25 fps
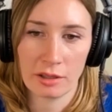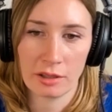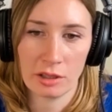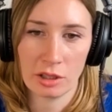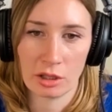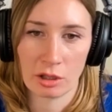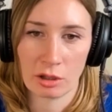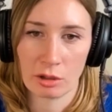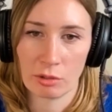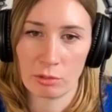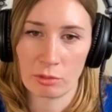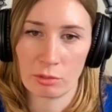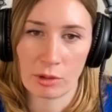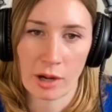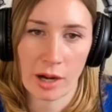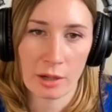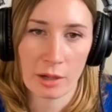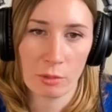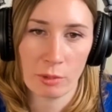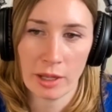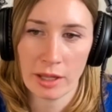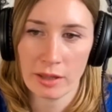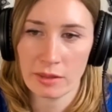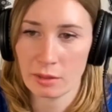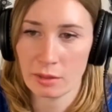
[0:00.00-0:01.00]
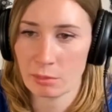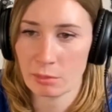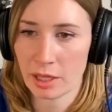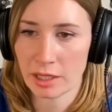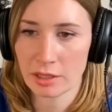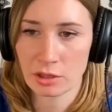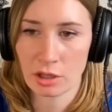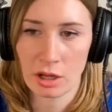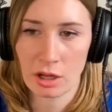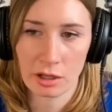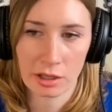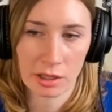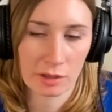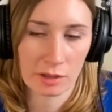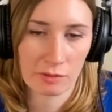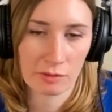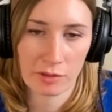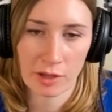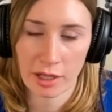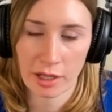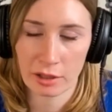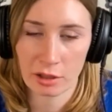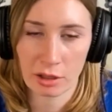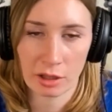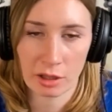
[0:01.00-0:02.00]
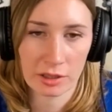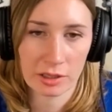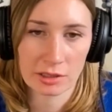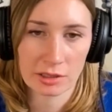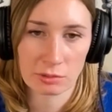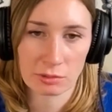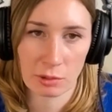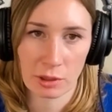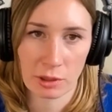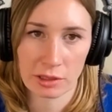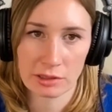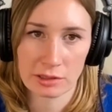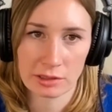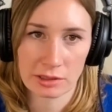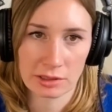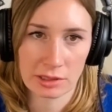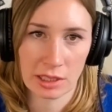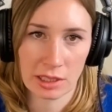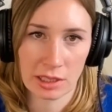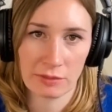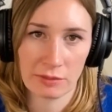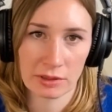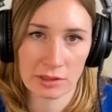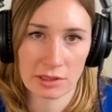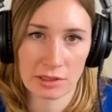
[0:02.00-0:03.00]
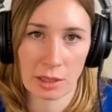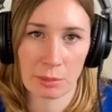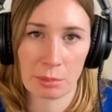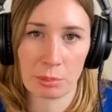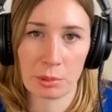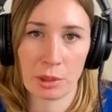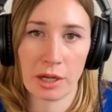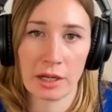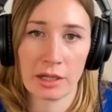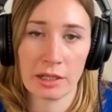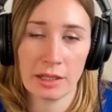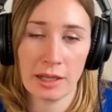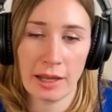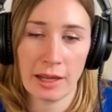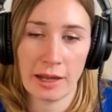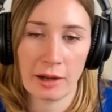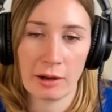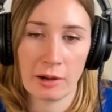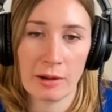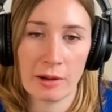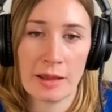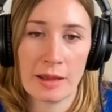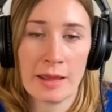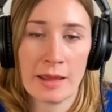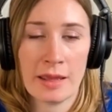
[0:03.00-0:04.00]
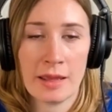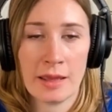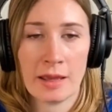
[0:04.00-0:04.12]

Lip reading: right away, then my dog can find all these ones even separated out.